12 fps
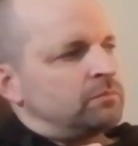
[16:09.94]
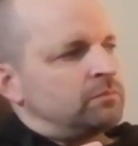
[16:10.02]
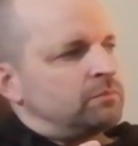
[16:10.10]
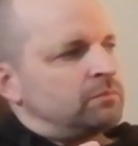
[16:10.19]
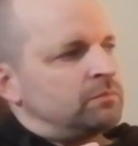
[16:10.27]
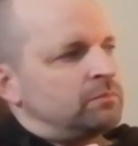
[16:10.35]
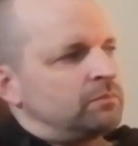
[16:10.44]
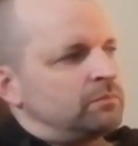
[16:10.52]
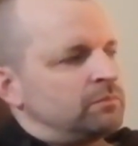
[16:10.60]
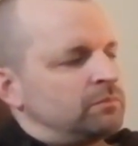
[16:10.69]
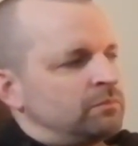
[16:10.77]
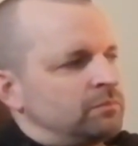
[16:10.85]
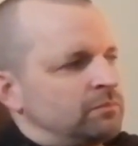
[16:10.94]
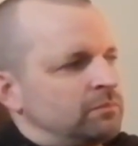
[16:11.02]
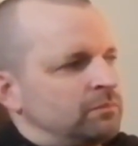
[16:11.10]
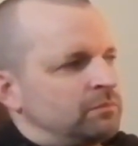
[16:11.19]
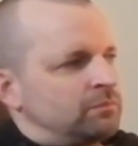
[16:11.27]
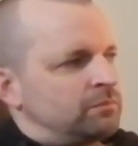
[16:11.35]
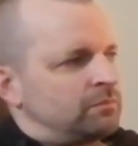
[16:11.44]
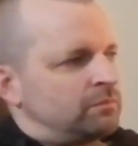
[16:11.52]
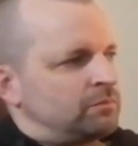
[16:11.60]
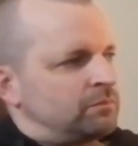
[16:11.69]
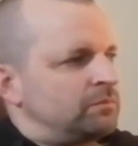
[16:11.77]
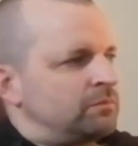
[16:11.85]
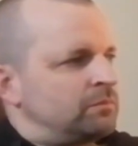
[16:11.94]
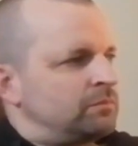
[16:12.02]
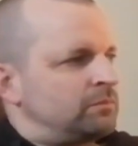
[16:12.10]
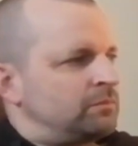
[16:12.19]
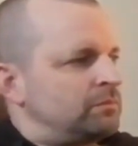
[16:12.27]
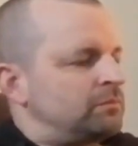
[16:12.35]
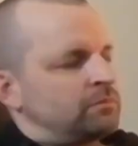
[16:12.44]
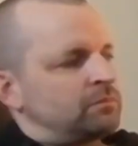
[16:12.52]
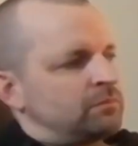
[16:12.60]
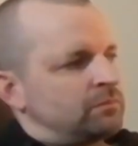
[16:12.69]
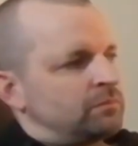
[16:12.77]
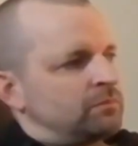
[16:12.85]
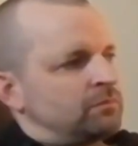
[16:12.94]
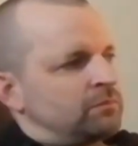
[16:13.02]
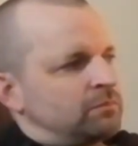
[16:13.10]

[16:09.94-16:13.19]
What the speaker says: (not speaking)